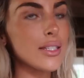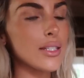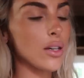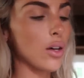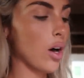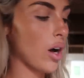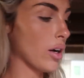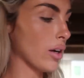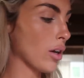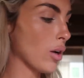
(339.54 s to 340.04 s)
still
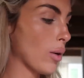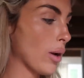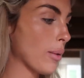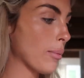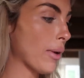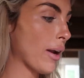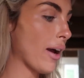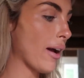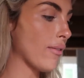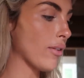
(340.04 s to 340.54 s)
ongoing,
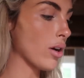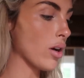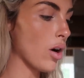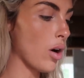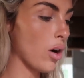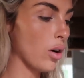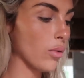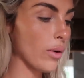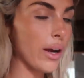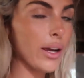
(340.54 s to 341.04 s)
but I have a
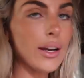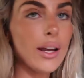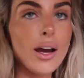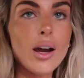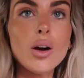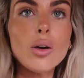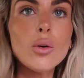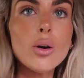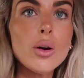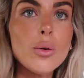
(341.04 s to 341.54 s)
call right
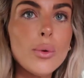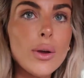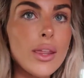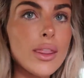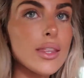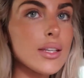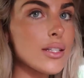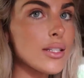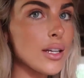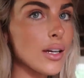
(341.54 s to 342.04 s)
now
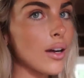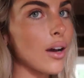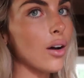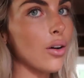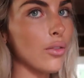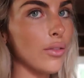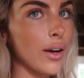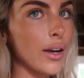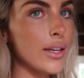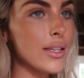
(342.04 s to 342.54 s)
with
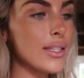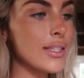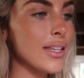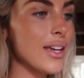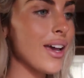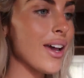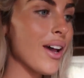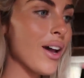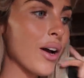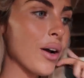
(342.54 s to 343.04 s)
Tecovas,
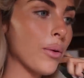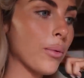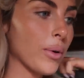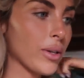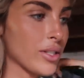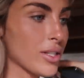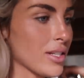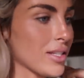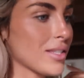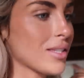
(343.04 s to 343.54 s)

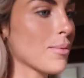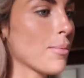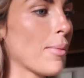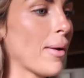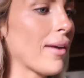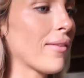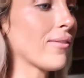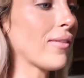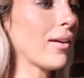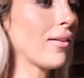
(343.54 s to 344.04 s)
which is
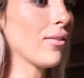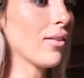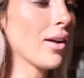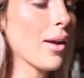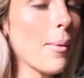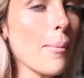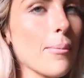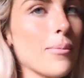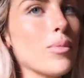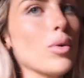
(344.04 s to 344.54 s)
my
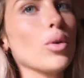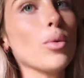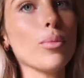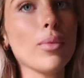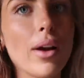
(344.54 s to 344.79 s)
favorite boot